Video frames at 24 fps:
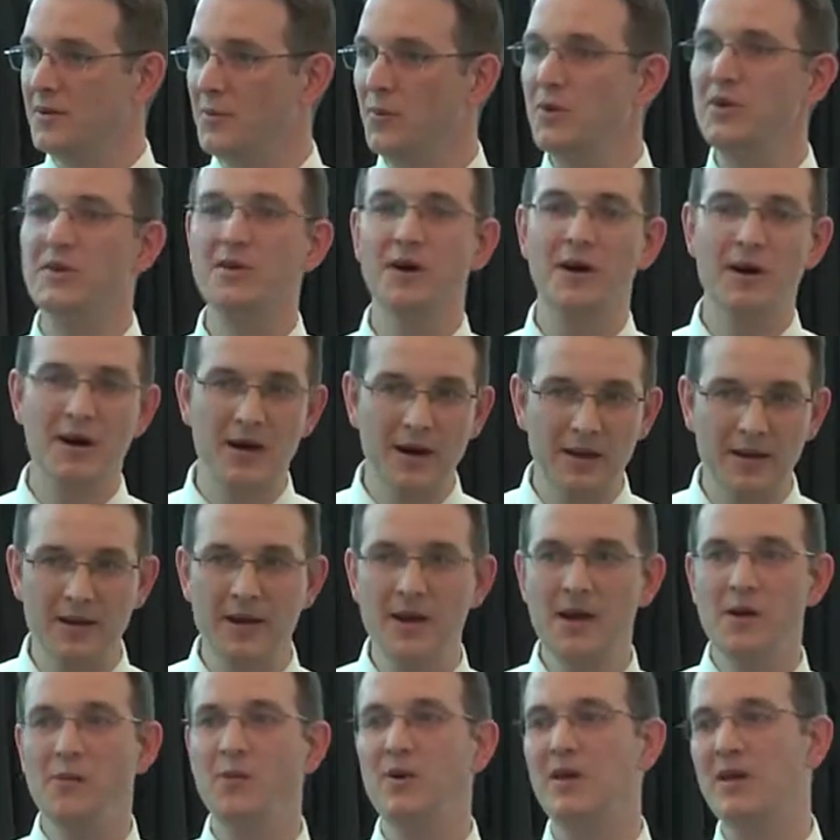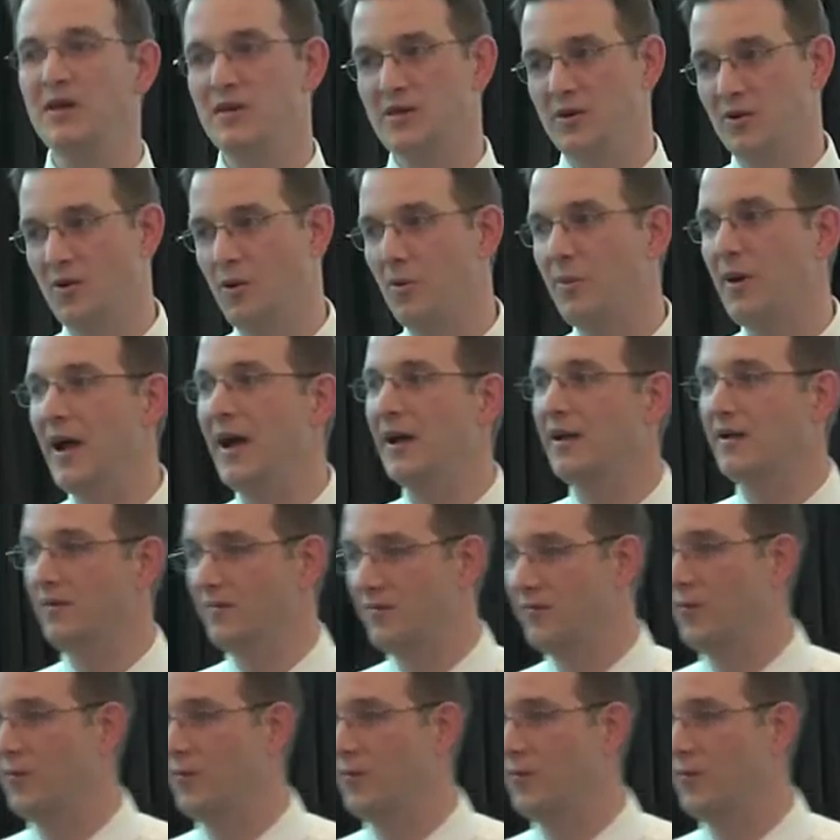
We talk, we get to go back and